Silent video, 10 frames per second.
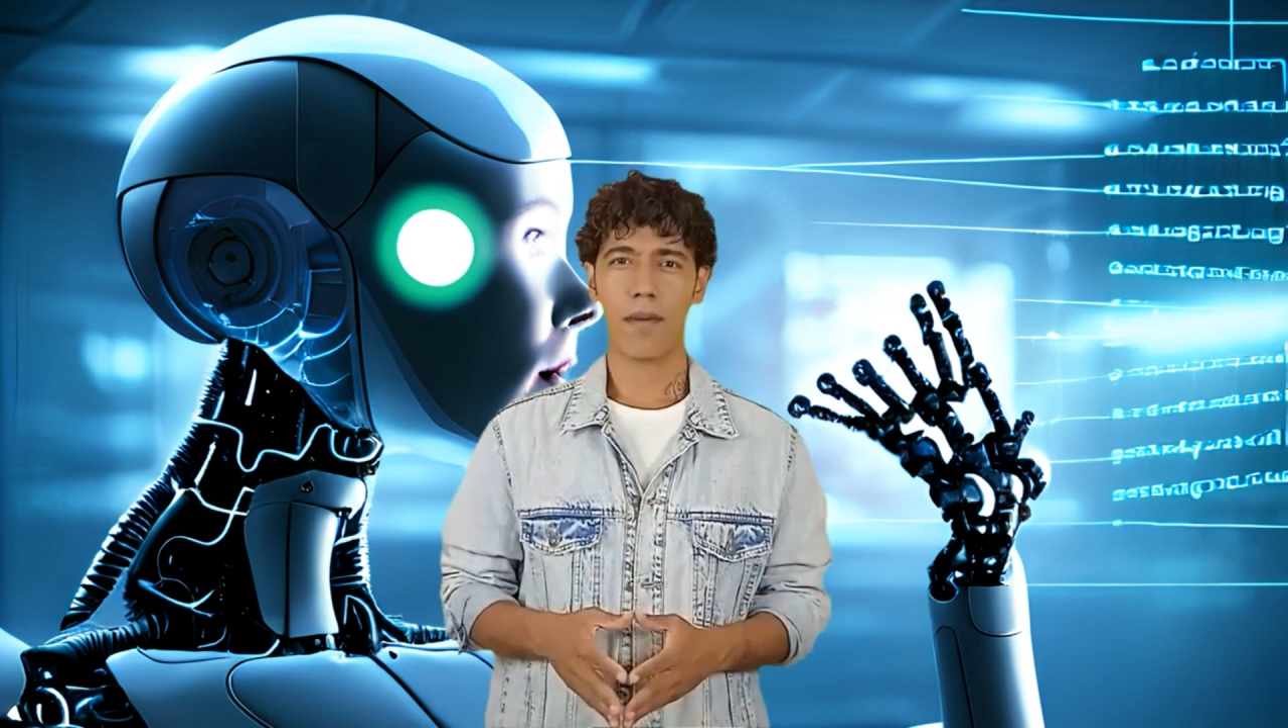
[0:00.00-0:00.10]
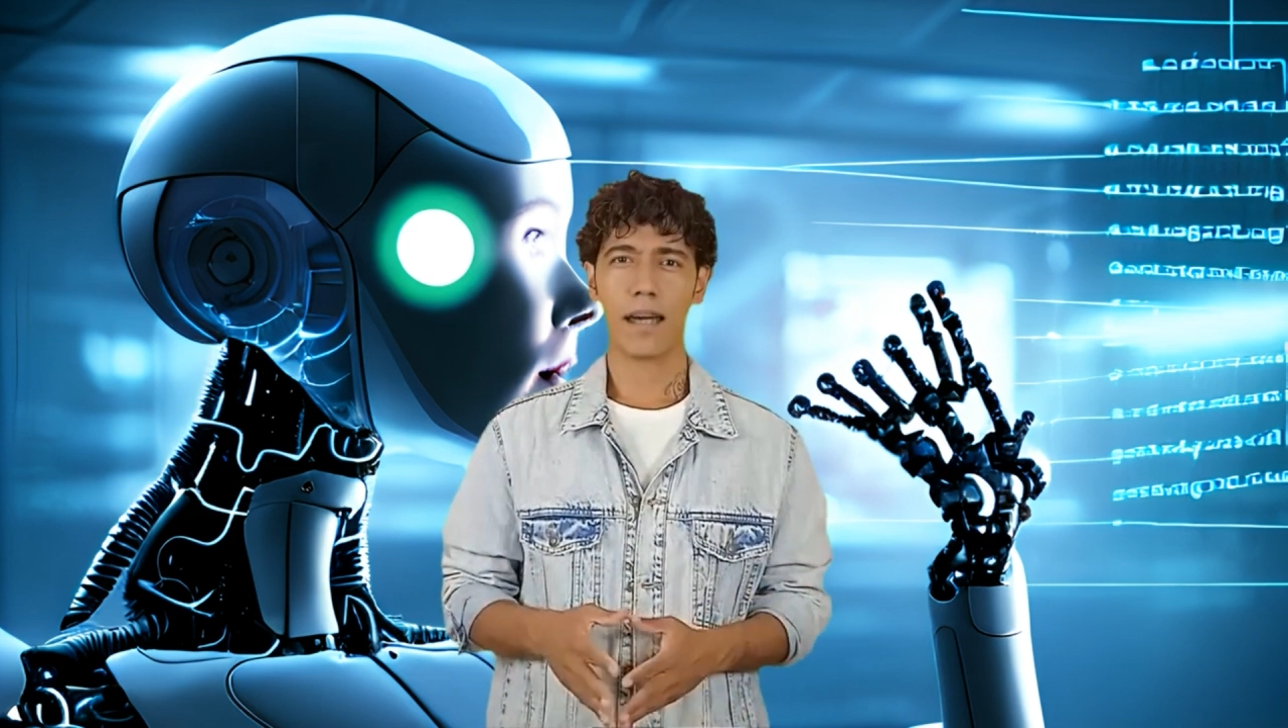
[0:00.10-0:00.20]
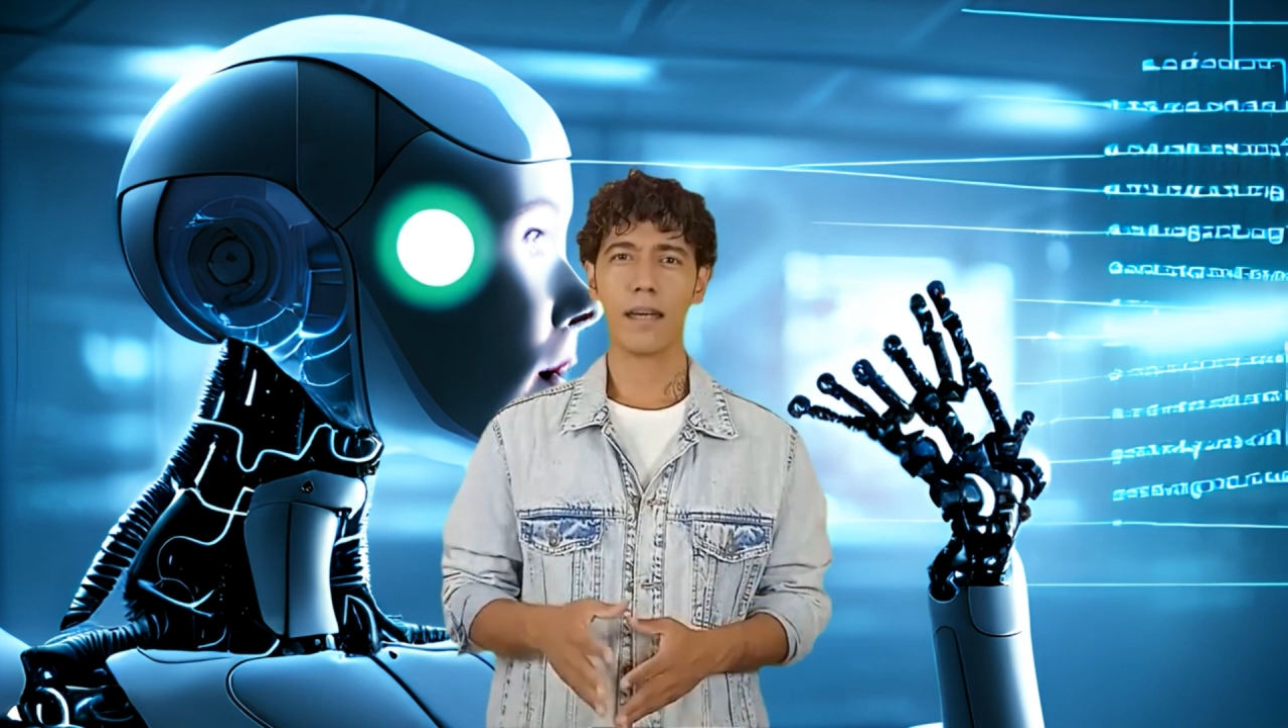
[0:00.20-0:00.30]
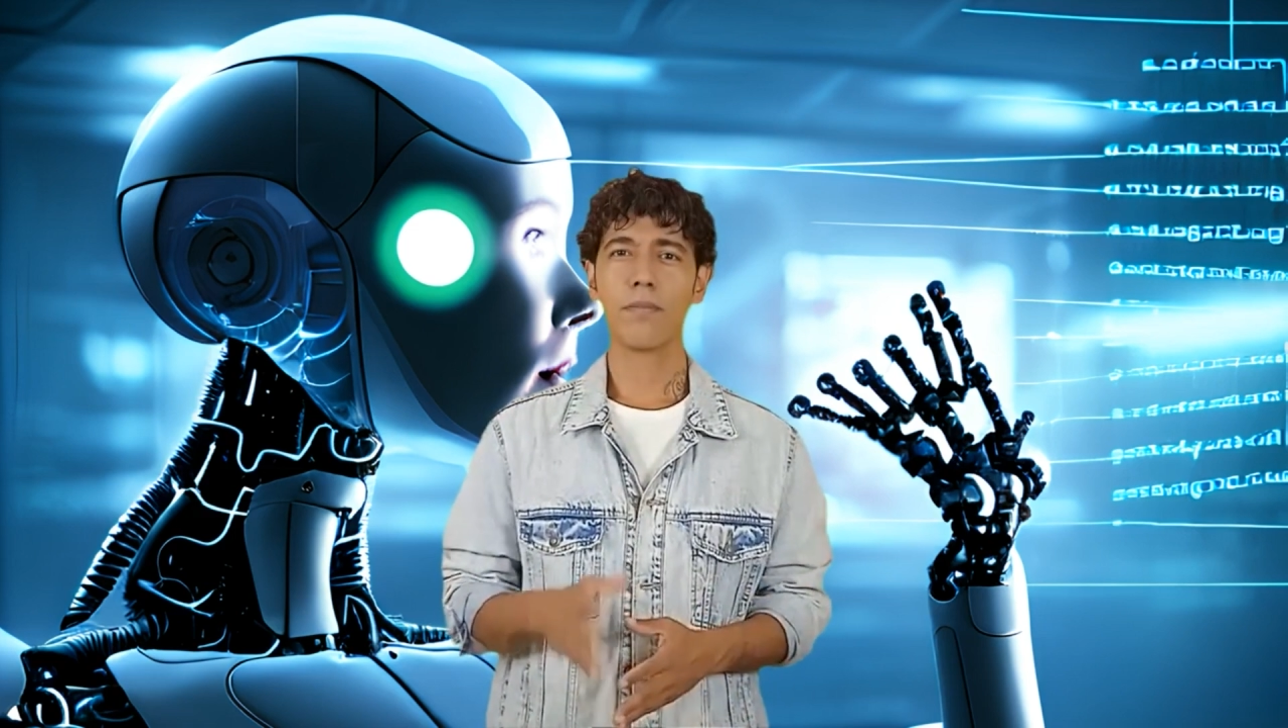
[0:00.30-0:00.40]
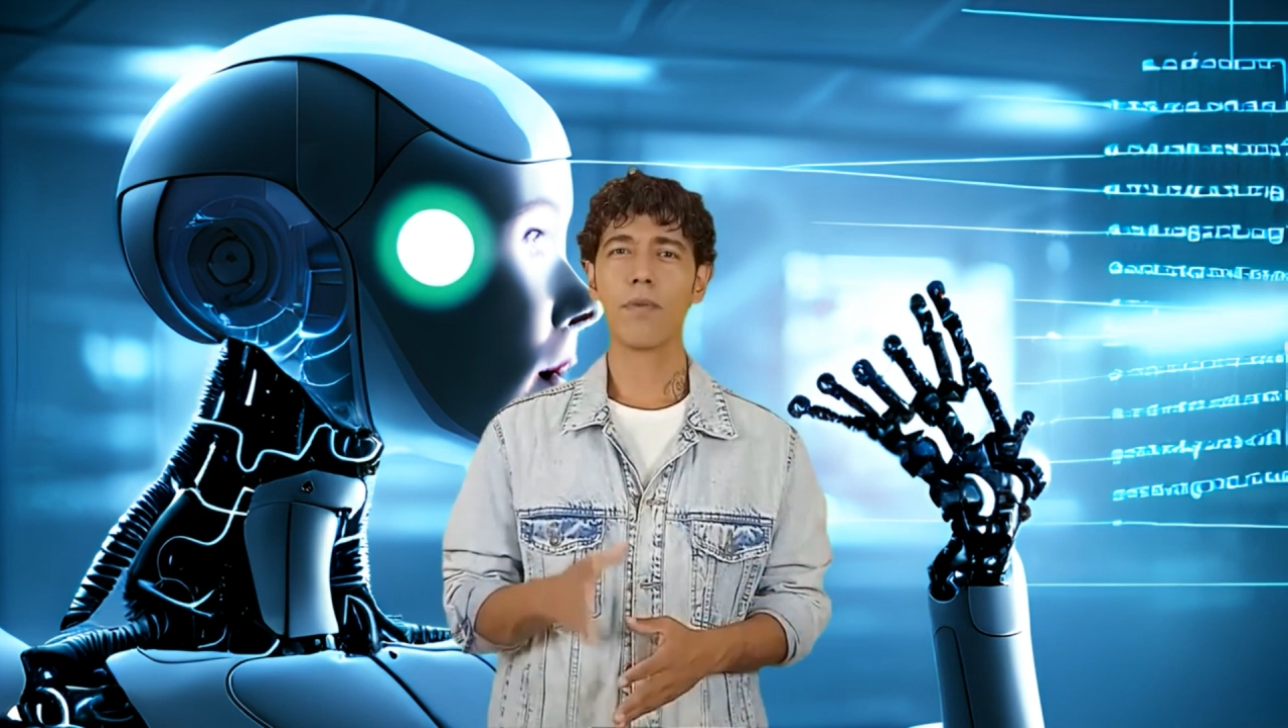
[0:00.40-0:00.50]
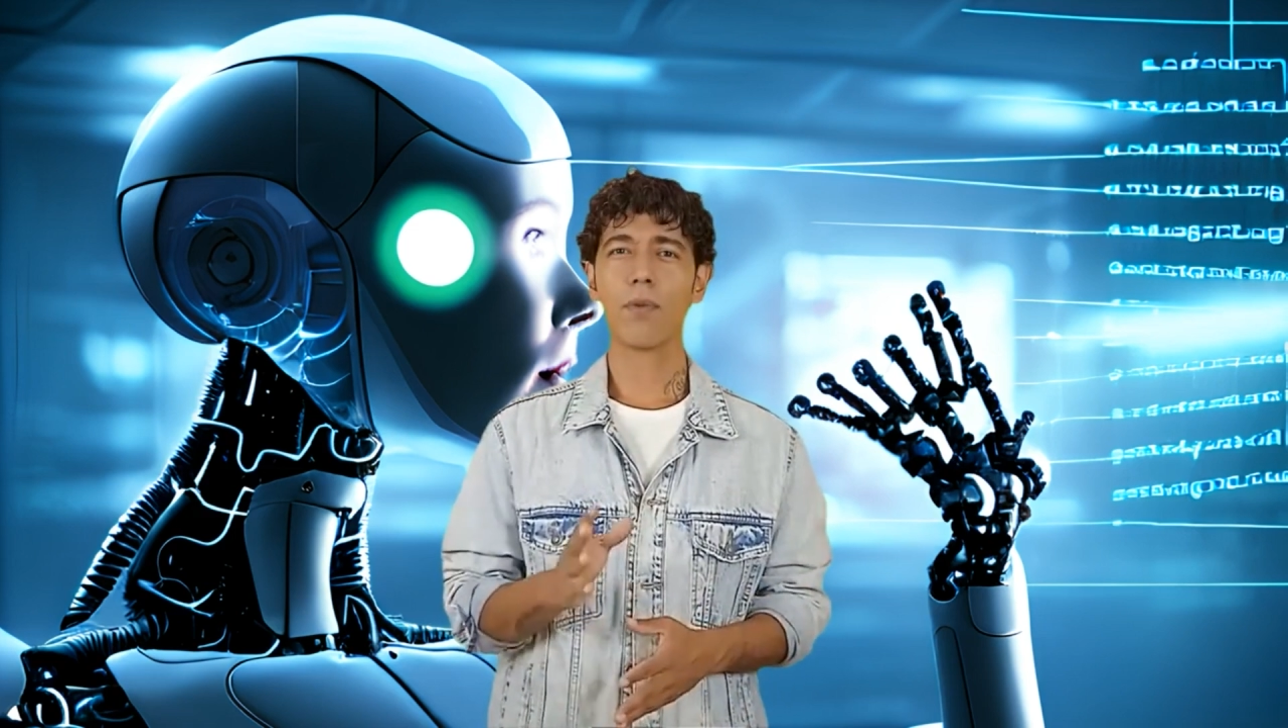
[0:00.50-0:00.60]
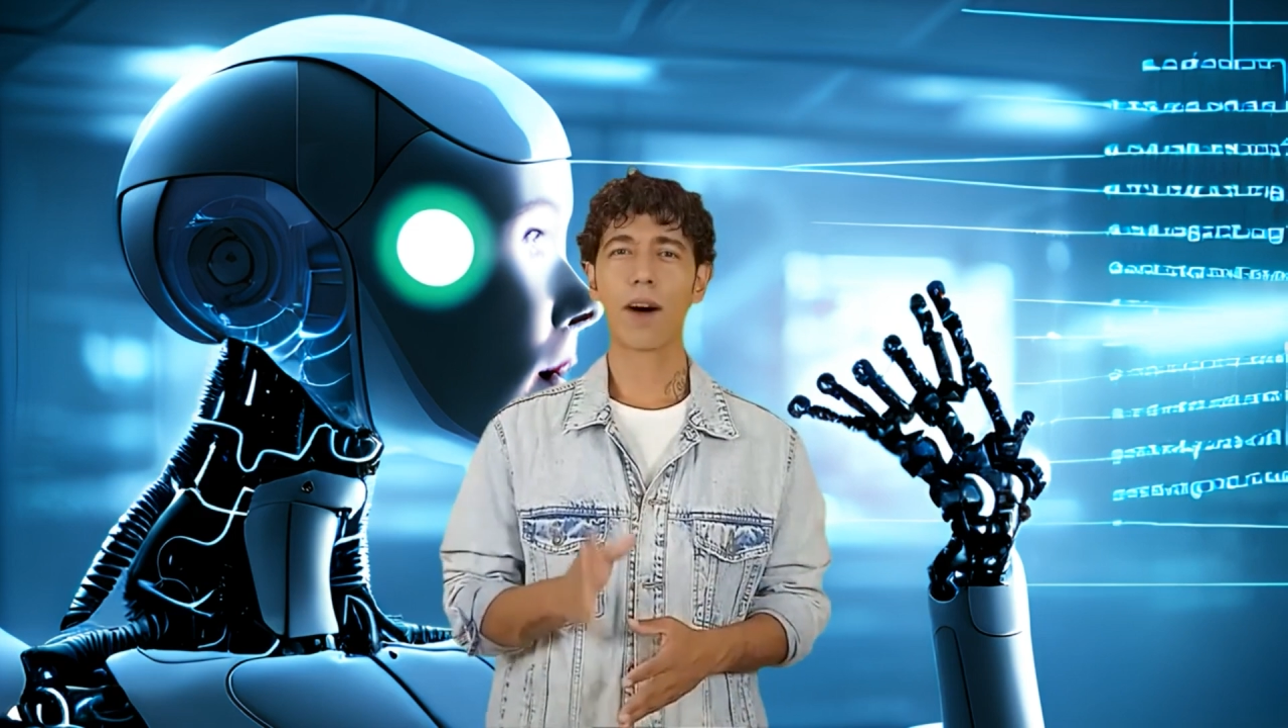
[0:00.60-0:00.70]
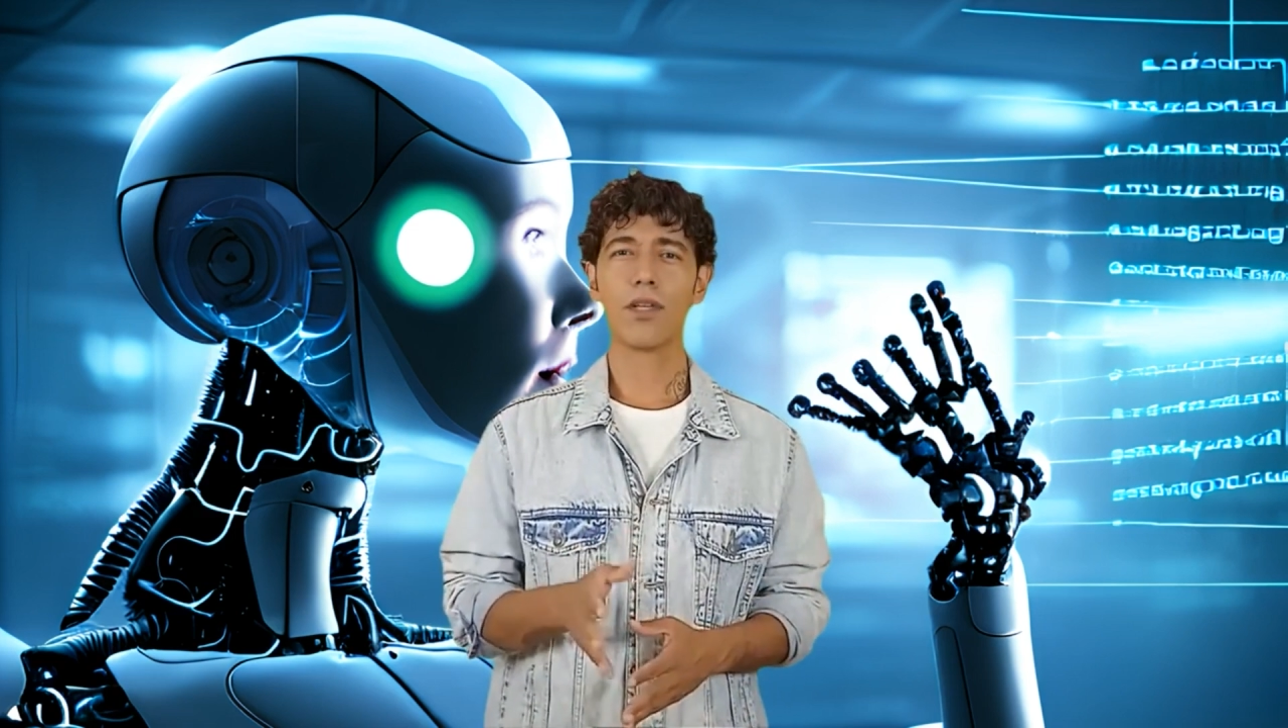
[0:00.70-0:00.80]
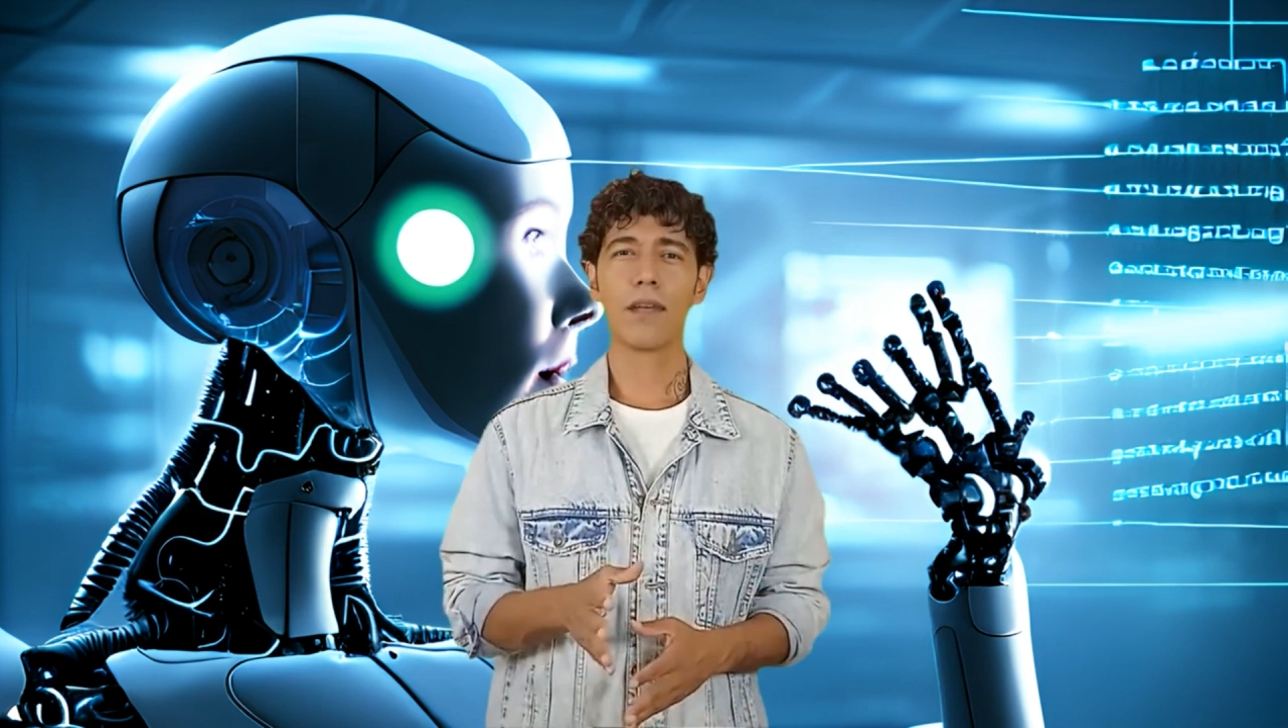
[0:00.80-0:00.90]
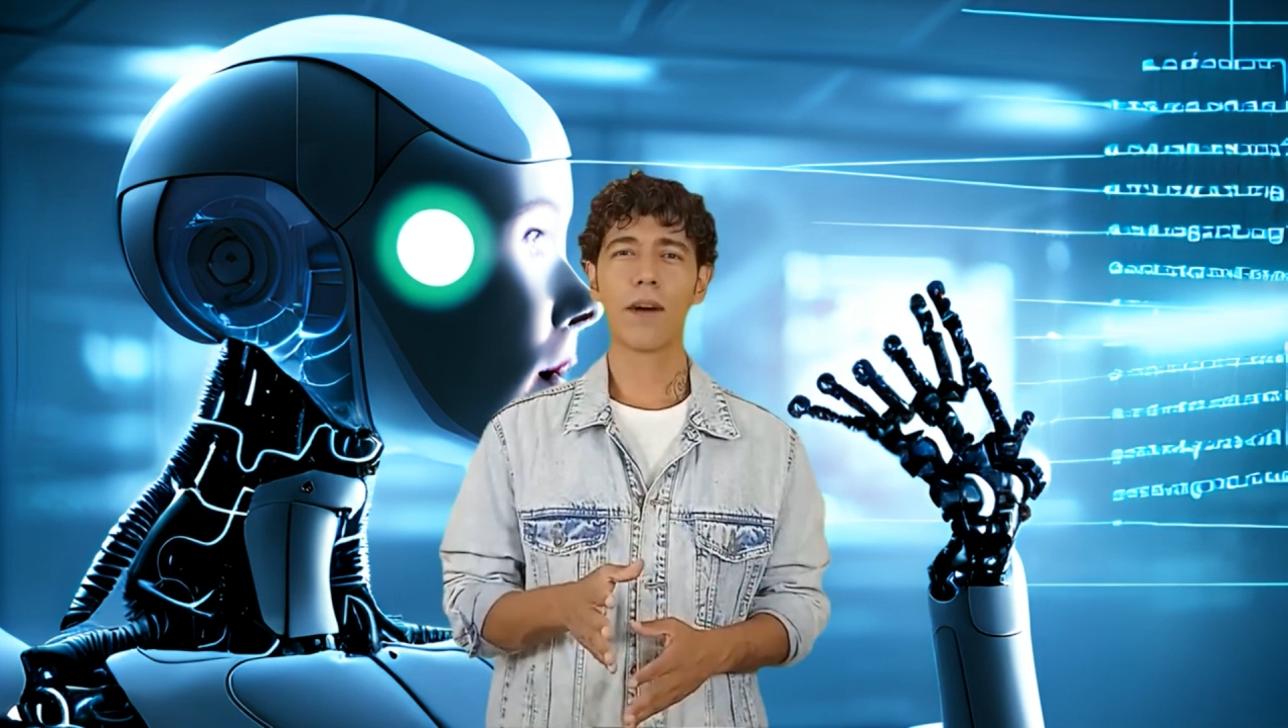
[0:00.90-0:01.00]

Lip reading: Thank you for watching.